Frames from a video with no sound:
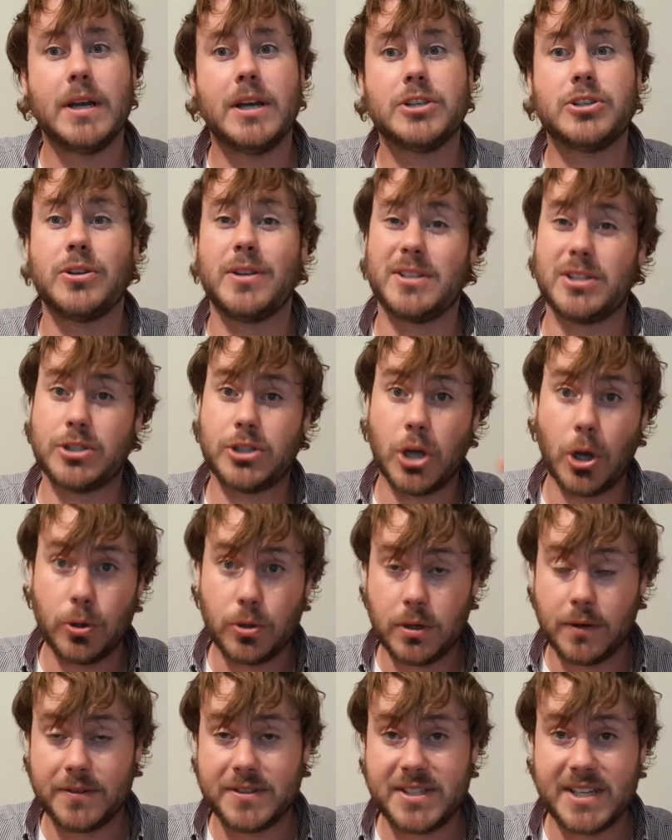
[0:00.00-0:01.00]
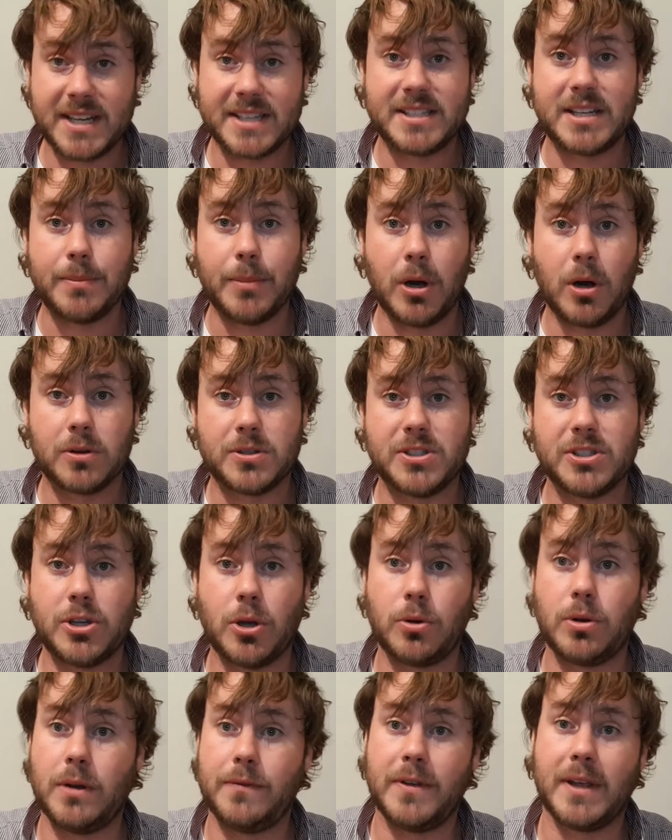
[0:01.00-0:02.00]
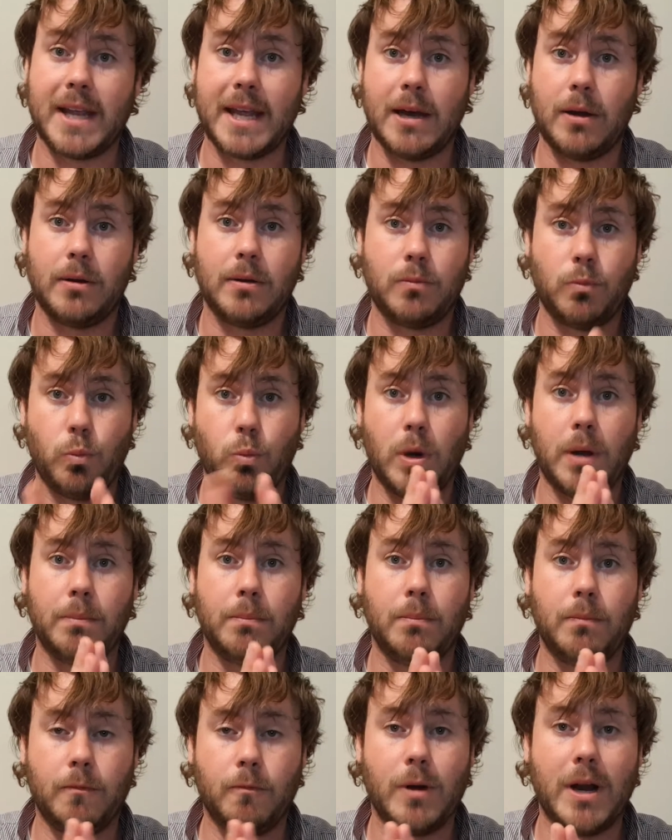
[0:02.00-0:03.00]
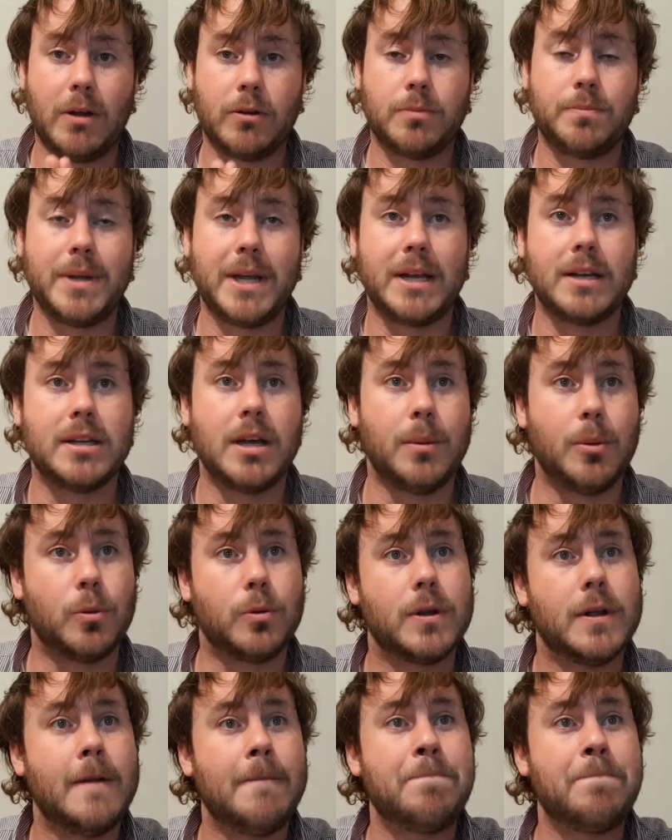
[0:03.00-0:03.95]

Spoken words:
So there's a total of 60 marks in total if you count one round being doubled.